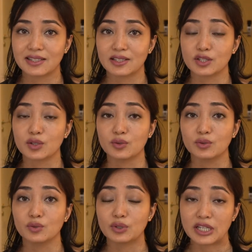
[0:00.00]
is
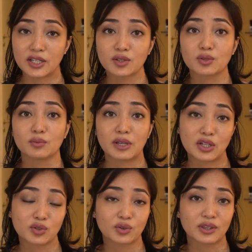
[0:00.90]
you need to
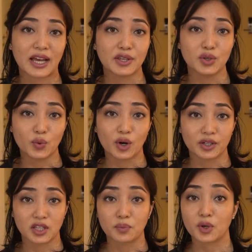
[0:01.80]
make sure that you
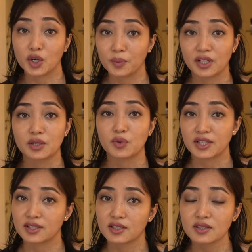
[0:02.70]
are the permanent
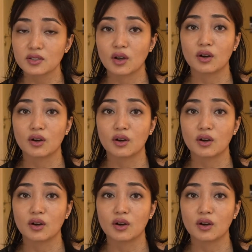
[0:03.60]
residents